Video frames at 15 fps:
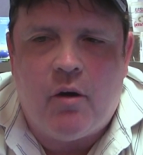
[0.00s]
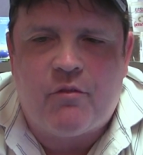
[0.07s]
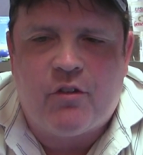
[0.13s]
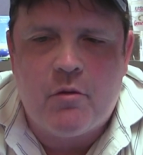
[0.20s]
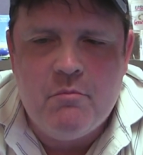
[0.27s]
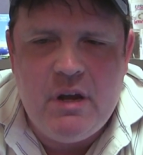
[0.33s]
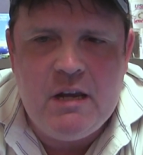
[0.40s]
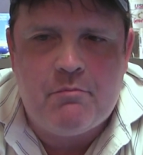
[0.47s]
For
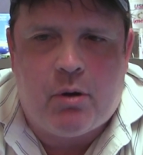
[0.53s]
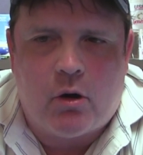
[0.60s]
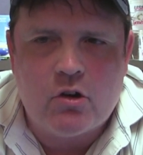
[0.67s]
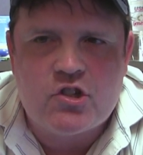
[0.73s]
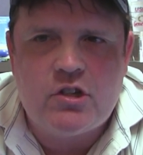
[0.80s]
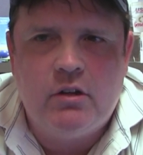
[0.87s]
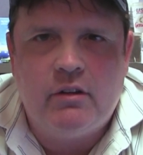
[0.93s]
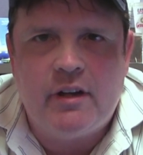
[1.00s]
me
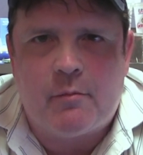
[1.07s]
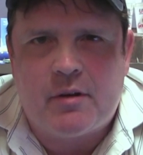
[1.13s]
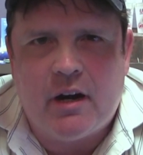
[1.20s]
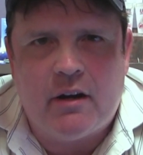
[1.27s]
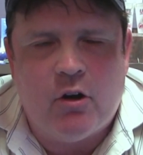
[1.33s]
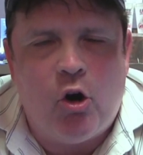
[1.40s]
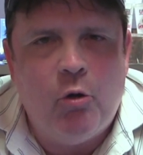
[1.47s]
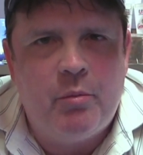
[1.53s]
personally, I'm
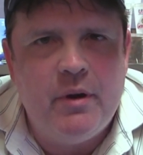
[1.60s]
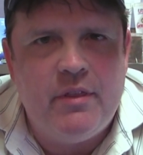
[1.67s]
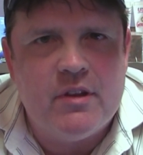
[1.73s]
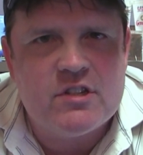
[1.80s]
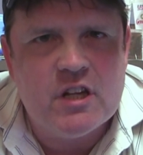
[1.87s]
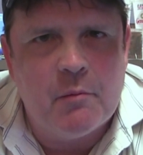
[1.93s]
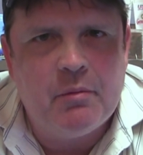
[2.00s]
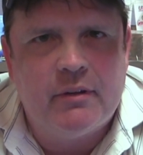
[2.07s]
kind of opening
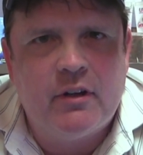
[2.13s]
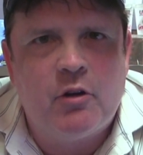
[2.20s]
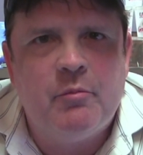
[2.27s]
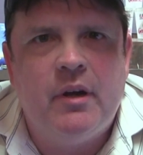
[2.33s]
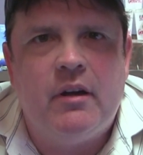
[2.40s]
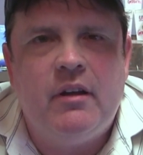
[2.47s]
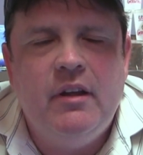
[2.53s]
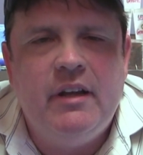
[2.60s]
this up a little
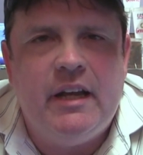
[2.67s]
bit.